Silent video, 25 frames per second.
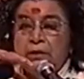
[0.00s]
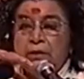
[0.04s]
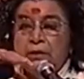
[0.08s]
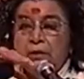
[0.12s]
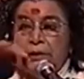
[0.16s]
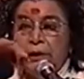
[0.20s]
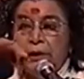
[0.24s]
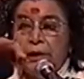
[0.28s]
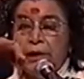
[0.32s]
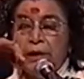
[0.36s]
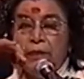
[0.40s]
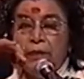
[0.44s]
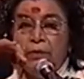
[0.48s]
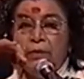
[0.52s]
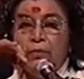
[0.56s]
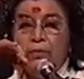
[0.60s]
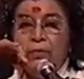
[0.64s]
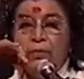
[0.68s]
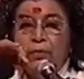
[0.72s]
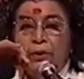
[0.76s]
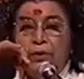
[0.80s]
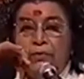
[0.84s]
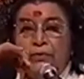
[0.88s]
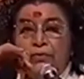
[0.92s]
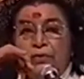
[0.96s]
then
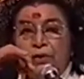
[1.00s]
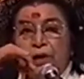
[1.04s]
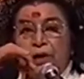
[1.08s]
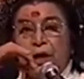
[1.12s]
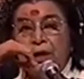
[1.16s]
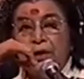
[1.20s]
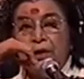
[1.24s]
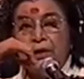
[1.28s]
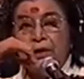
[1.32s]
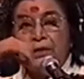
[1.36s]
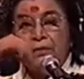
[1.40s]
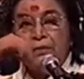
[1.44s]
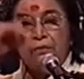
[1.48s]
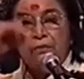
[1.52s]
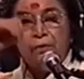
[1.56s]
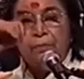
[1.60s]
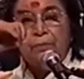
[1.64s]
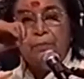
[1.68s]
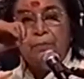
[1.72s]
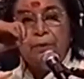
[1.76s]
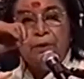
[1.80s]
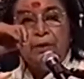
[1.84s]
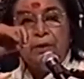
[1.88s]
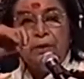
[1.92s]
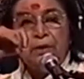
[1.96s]
we start
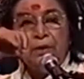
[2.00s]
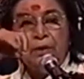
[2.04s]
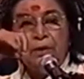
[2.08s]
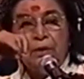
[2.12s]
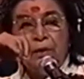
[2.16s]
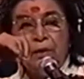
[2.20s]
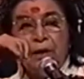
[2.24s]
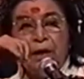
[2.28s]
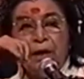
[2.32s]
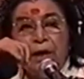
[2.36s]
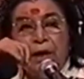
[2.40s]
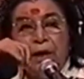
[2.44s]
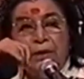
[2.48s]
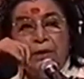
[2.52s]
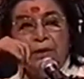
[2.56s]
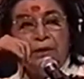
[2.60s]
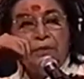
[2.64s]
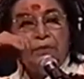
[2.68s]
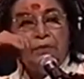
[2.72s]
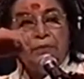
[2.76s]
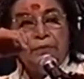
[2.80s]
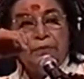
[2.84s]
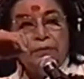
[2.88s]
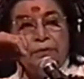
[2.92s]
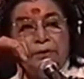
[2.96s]
developing either
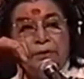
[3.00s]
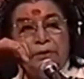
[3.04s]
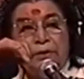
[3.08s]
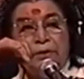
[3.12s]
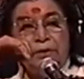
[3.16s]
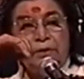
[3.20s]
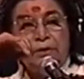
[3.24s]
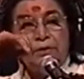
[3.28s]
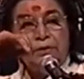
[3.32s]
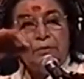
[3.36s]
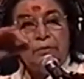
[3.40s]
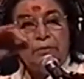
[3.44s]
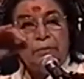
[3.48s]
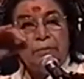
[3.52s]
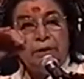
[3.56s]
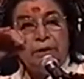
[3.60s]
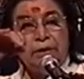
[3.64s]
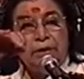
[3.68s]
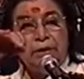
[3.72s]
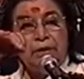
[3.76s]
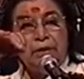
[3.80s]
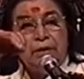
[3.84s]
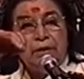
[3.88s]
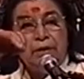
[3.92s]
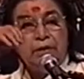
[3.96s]
physical,
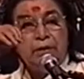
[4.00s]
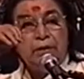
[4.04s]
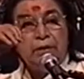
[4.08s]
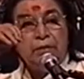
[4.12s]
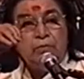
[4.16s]
mental,